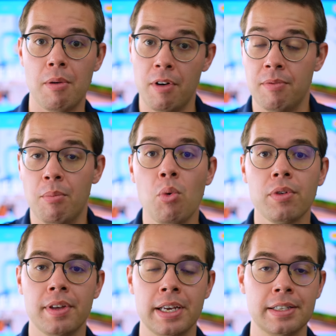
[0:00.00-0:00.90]
of more
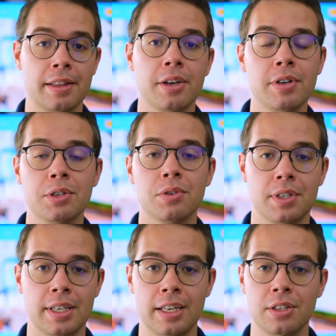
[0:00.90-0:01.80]
things that they're
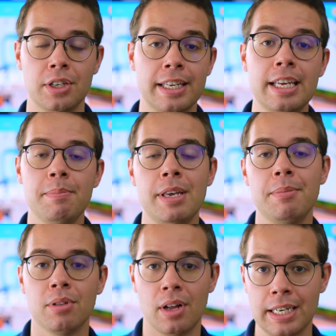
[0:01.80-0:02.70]
interested in to keep
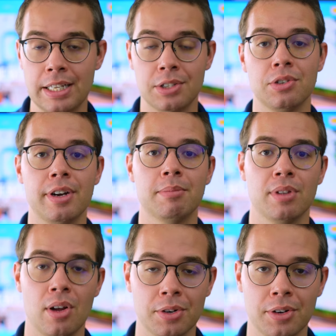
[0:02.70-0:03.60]
people on Instagram
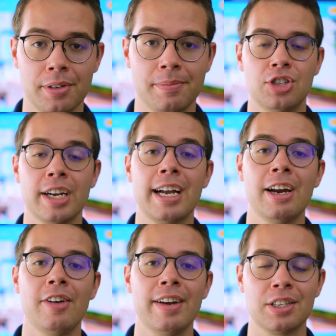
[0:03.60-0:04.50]
longer. Check
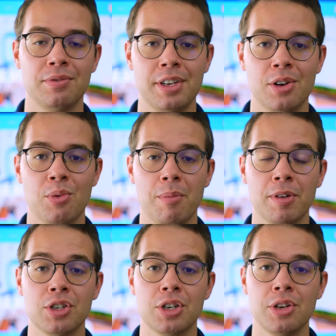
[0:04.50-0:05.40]
out our next video where I'm
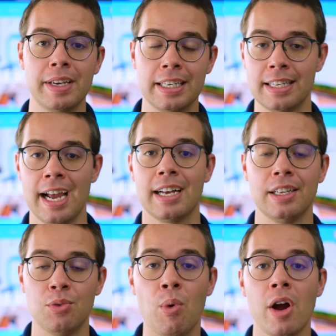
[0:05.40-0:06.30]
gonna show you
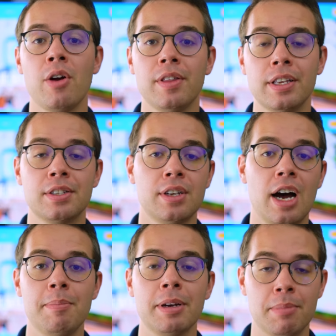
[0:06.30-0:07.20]
exactly where this
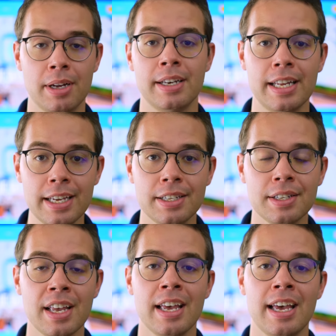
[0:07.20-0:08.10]
topic button
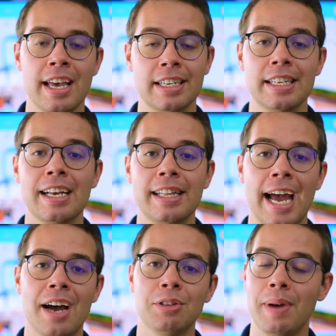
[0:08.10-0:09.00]
is and exactly
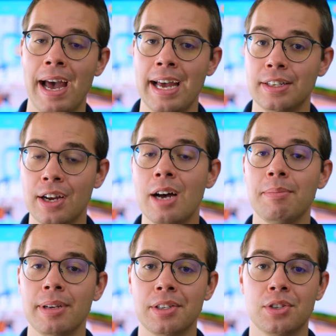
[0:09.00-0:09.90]
how to add
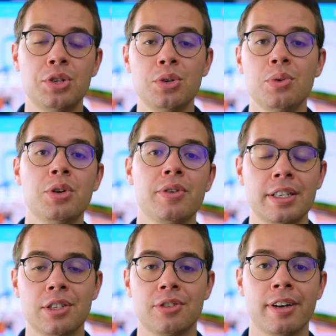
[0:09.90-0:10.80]
topics to your
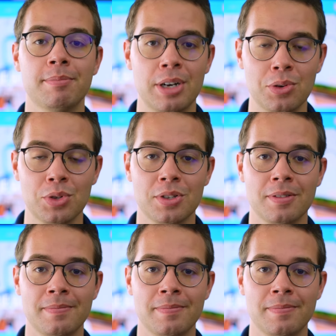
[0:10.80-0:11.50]
Instagram posts.